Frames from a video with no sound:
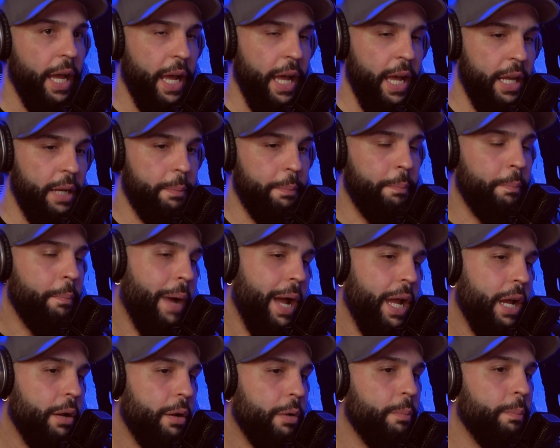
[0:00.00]
And
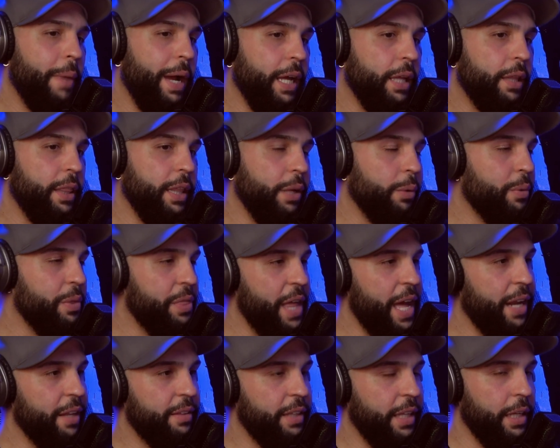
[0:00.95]
my thing with
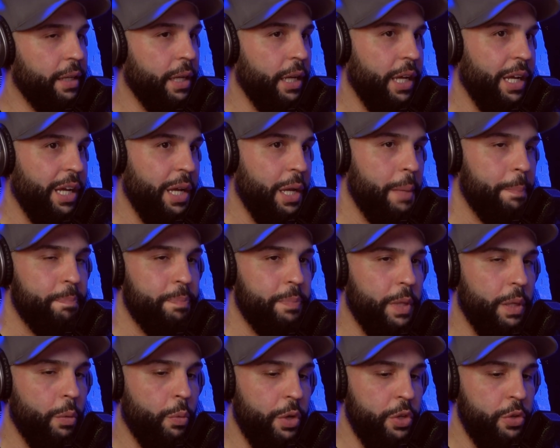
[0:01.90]
that is
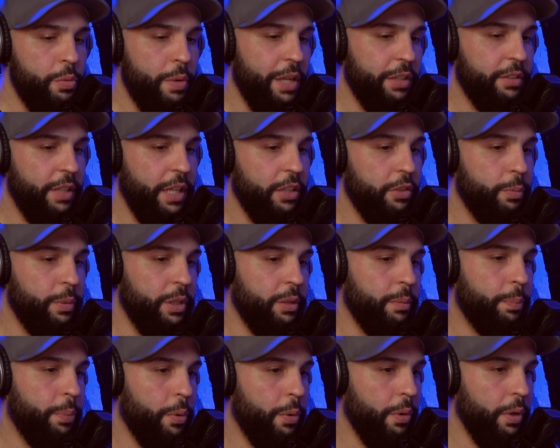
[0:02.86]
when you watch
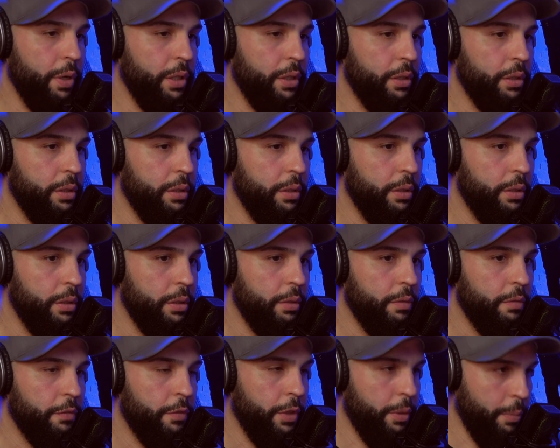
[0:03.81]
lesbian porn,
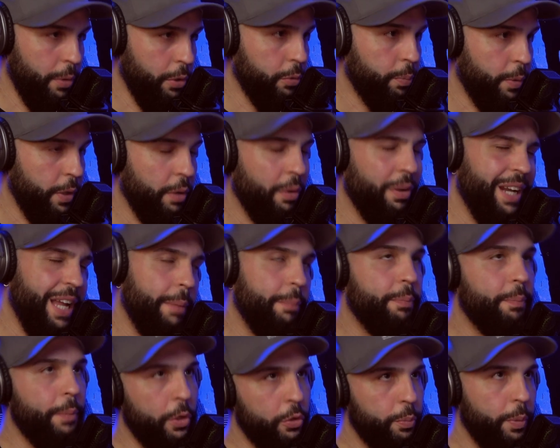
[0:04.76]
for the most part, or
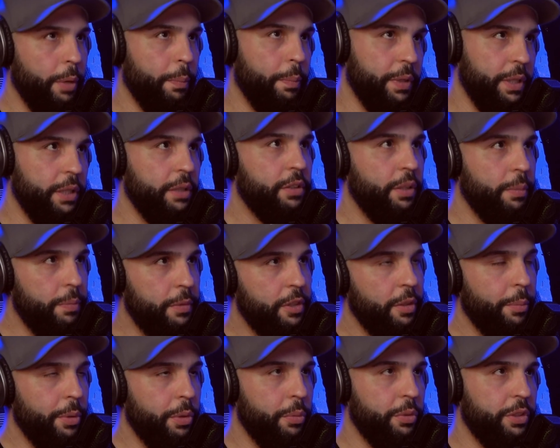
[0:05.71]
not most part, but some of
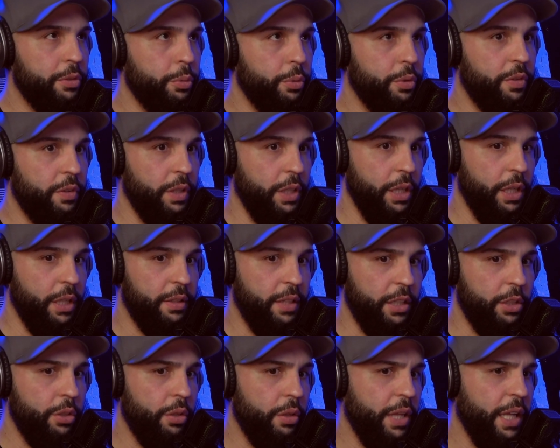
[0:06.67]
the ones you would see, it's
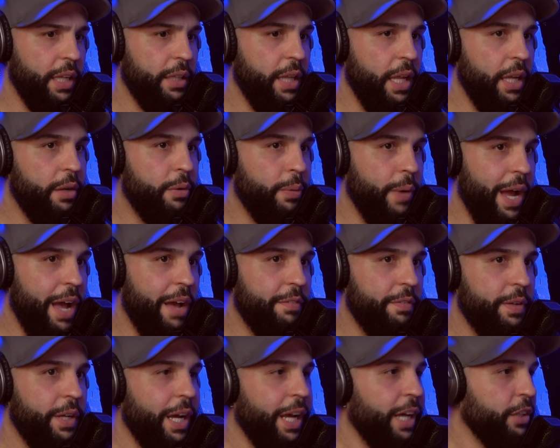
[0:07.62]
they
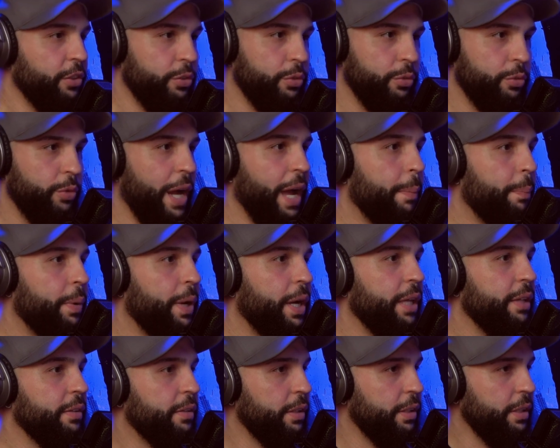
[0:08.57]
grab
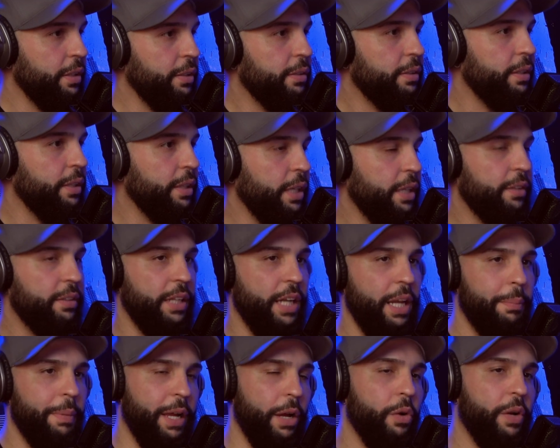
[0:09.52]
strap-ons and this. And
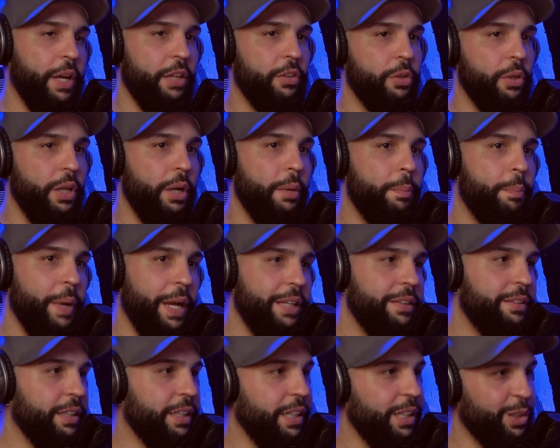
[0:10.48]
I'm like, okay, so they're
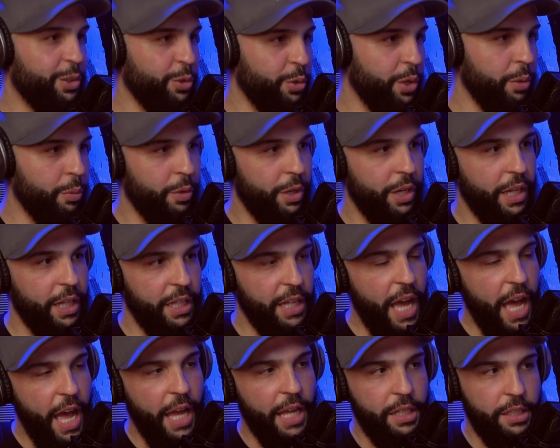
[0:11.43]
basically doing what a
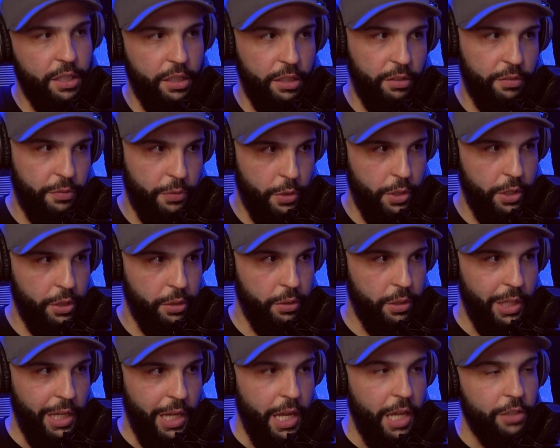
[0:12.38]
guy does for you.